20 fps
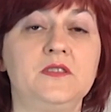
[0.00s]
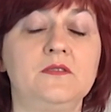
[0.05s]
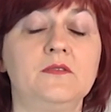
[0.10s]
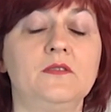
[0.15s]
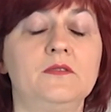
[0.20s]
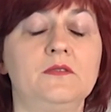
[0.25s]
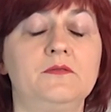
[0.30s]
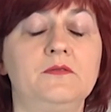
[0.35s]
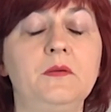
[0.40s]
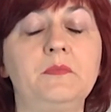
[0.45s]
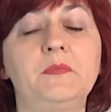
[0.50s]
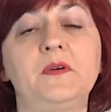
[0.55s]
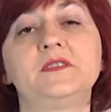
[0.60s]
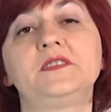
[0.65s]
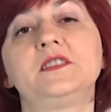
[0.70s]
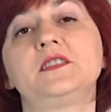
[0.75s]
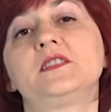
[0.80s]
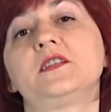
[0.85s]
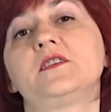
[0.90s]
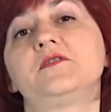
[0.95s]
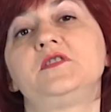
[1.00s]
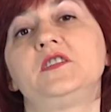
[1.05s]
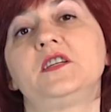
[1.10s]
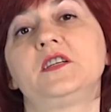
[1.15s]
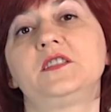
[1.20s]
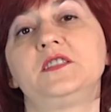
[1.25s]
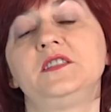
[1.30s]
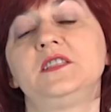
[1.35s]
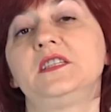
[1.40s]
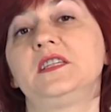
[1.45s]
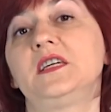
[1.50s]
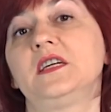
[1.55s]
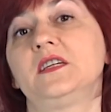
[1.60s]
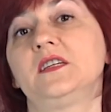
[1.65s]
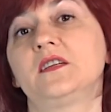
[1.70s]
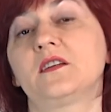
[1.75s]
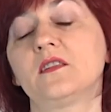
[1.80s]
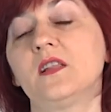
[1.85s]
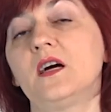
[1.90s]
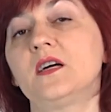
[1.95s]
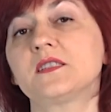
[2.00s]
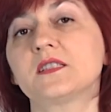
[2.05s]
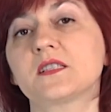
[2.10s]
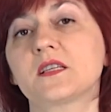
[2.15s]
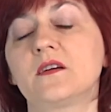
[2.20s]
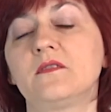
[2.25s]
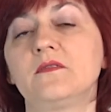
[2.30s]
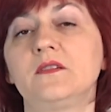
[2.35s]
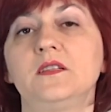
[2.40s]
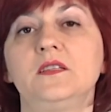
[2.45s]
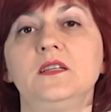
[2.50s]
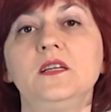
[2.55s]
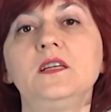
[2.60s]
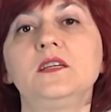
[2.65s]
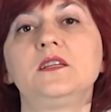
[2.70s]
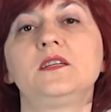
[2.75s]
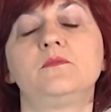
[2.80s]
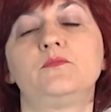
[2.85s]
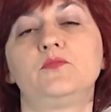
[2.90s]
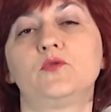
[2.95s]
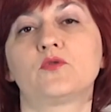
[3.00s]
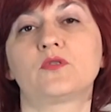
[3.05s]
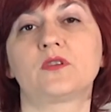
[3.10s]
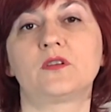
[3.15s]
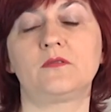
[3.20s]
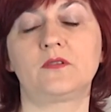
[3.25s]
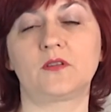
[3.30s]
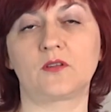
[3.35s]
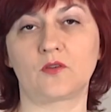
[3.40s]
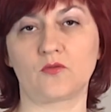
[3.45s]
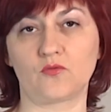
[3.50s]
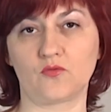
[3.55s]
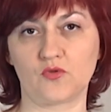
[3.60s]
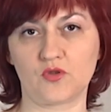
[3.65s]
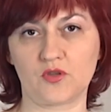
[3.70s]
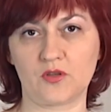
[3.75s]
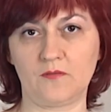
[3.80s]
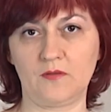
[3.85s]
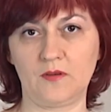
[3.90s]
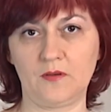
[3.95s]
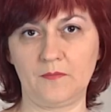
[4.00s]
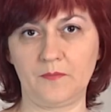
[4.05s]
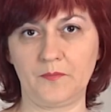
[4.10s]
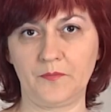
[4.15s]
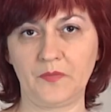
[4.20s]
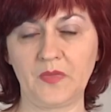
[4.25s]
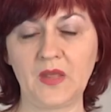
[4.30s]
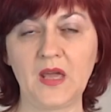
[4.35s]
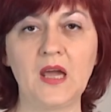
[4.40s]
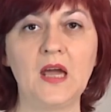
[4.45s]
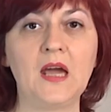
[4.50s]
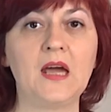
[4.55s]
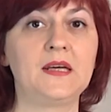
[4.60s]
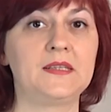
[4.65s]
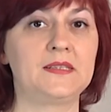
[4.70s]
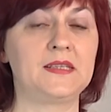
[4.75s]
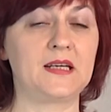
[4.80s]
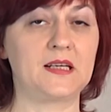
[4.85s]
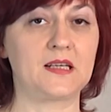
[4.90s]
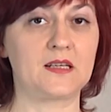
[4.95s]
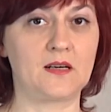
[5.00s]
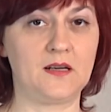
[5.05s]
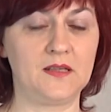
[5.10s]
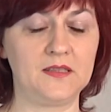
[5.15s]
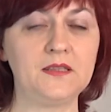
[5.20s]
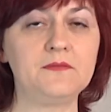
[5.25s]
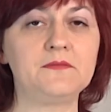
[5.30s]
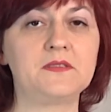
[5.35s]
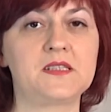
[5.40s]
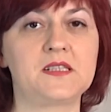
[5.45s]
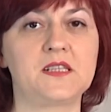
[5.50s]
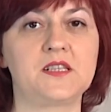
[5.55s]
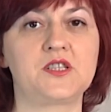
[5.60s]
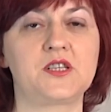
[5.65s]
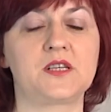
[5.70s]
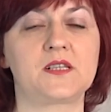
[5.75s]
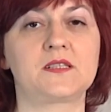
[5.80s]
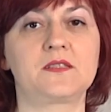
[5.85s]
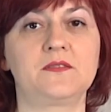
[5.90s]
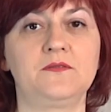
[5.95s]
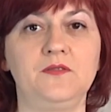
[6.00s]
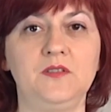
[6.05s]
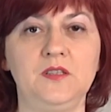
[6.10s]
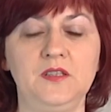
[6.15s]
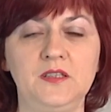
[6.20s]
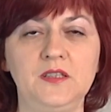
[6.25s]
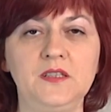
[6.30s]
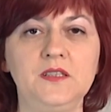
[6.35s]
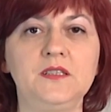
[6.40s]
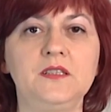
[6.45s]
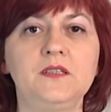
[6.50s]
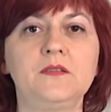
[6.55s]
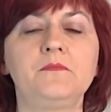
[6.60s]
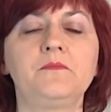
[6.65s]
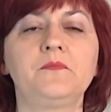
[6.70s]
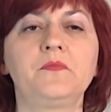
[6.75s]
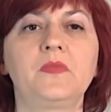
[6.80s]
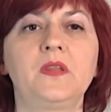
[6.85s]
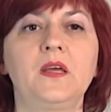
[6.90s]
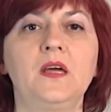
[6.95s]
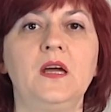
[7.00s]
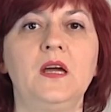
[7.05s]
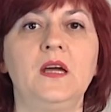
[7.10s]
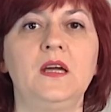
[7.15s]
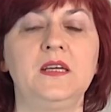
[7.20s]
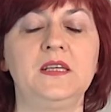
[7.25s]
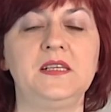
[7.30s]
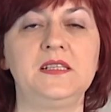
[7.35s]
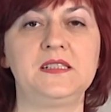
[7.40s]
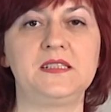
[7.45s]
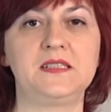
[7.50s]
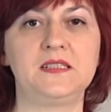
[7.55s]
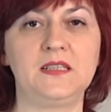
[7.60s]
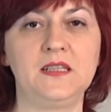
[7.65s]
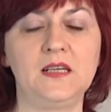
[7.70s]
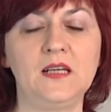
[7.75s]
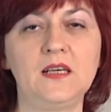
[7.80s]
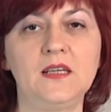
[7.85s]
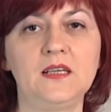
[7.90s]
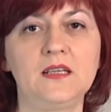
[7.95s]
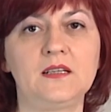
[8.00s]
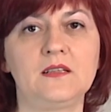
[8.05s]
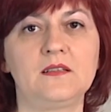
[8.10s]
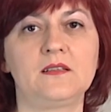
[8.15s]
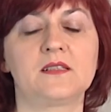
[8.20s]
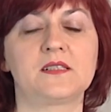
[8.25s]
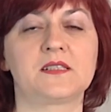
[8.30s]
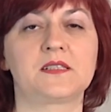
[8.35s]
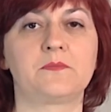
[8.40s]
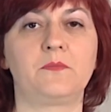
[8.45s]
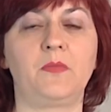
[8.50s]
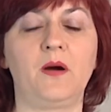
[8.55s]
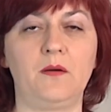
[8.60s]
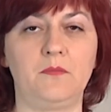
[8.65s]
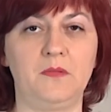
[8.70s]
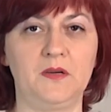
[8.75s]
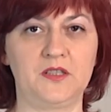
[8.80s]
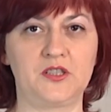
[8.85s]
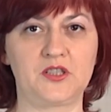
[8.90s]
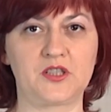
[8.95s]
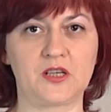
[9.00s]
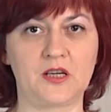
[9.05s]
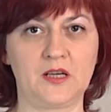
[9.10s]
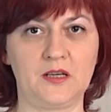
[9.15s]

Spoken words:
in Irish or Guipure laces. Here how the butterflies look like. In this case I used 2 or 3